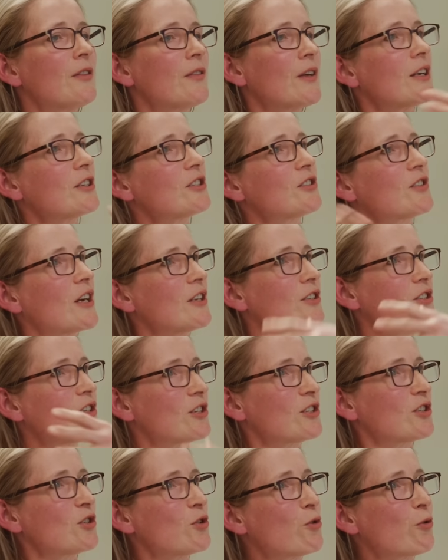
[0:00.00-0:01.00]
That's that's a
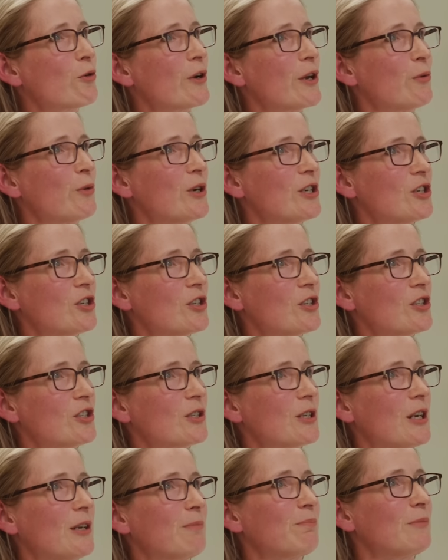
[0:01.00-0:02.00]
story which
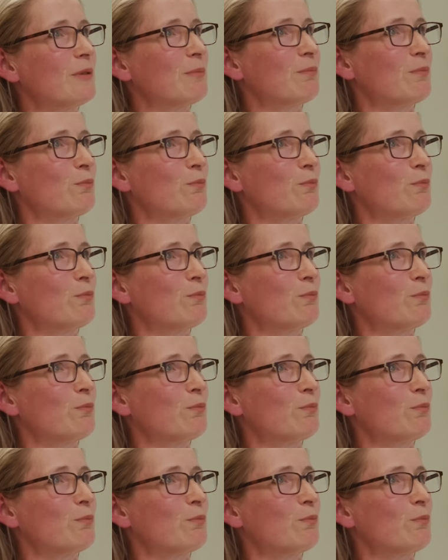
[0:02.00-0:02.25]
is it.